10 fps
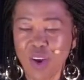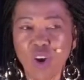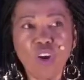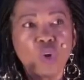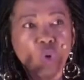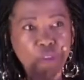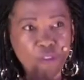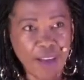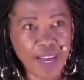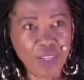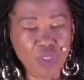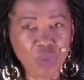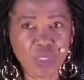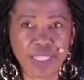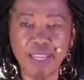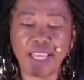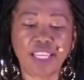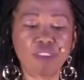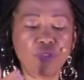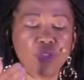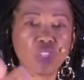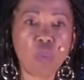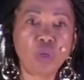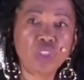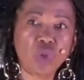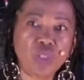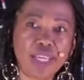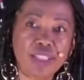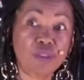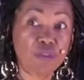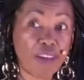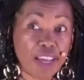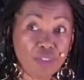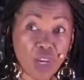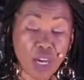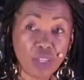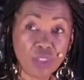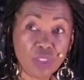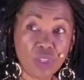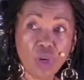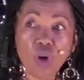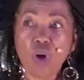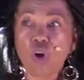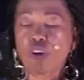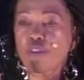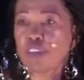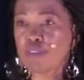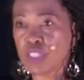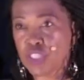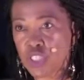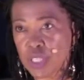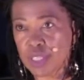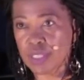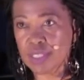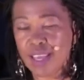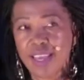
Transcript: our core values said that if someone donates $5 or 50 G's,